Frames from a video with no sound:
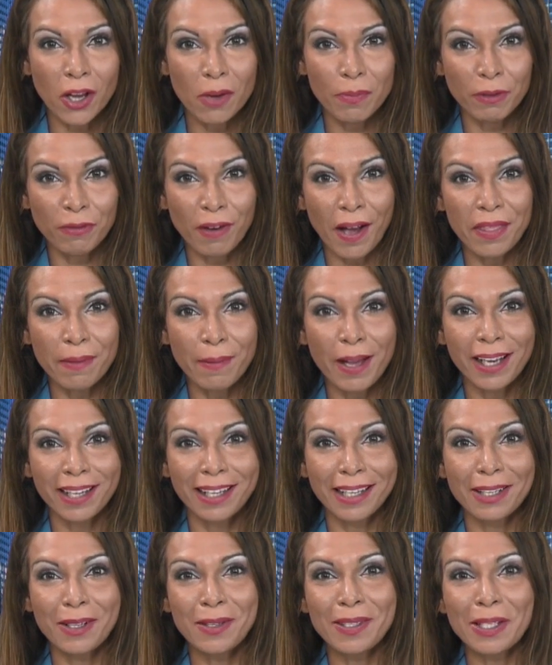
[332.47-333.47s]
Hope you found the
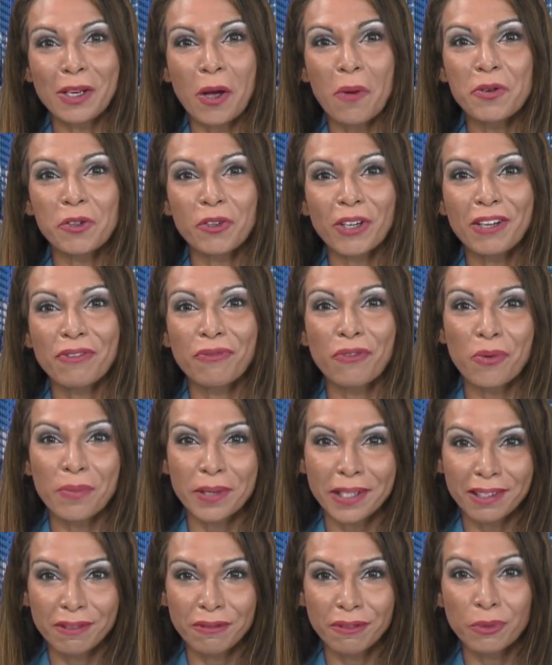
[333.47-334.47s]
market closing commentary
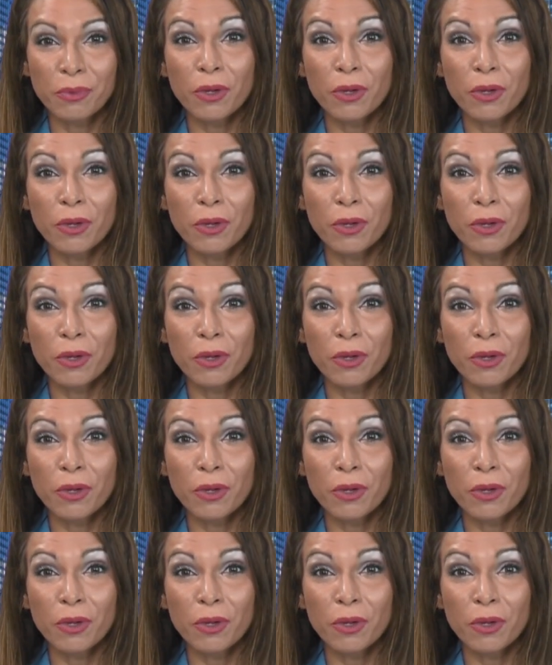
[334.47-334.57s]
informative.